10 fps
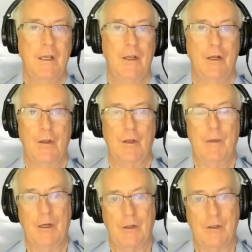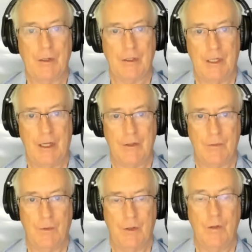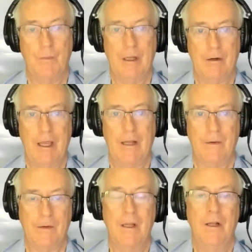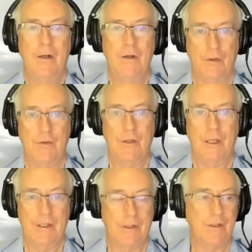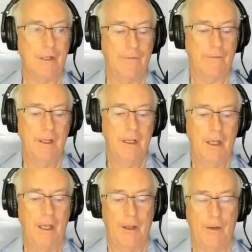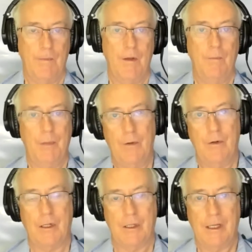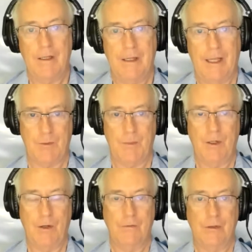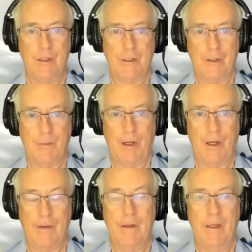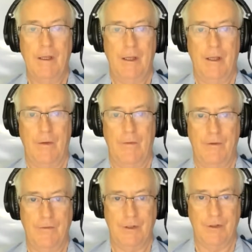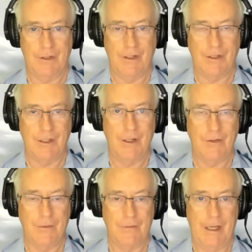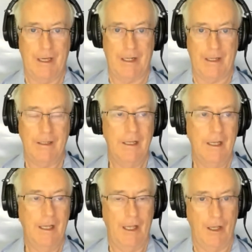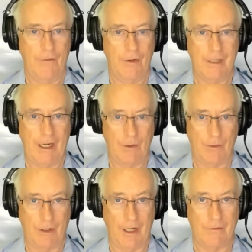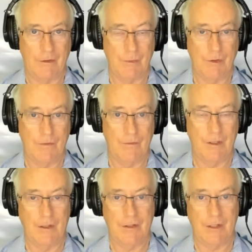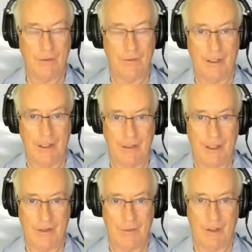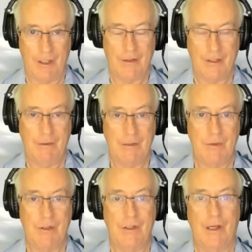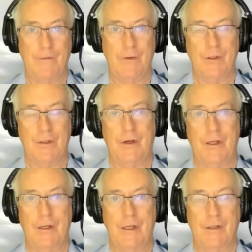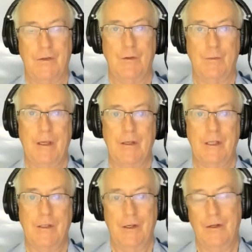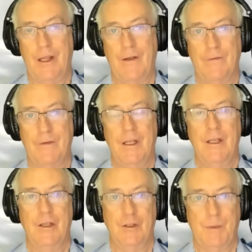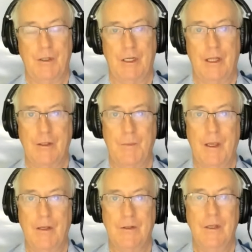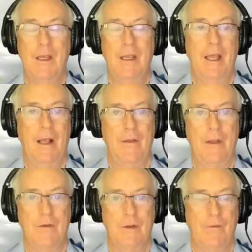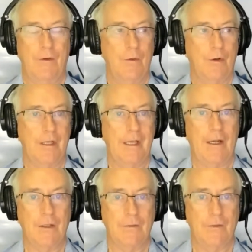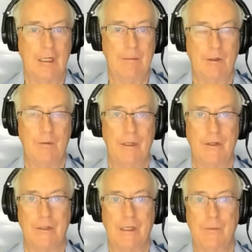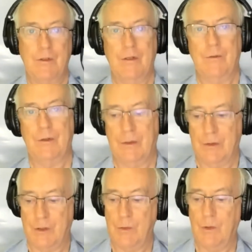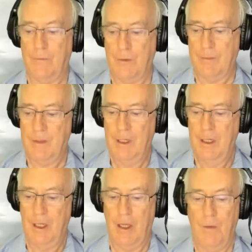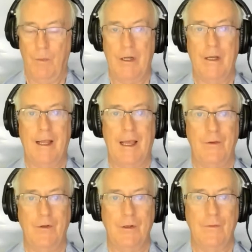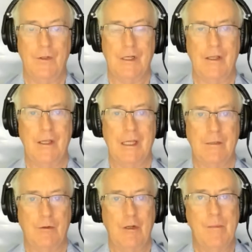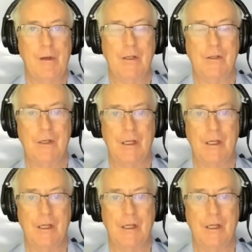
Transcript: You know, you're better to specialise at what you're better at and not do the other stuff. Mm-hmm. Um, empirically, that's been contradicted by Uh, fifty or sixty years of data. Uh, if you take a look at countries which have successfully industrialized, they're ones with a diversified industrial base. They don't have a specialized base. And there's, if you look at the Atlas of Economic Complexity, which there are, there are two of them, uh, one in Harvard University, I think the other on M I T,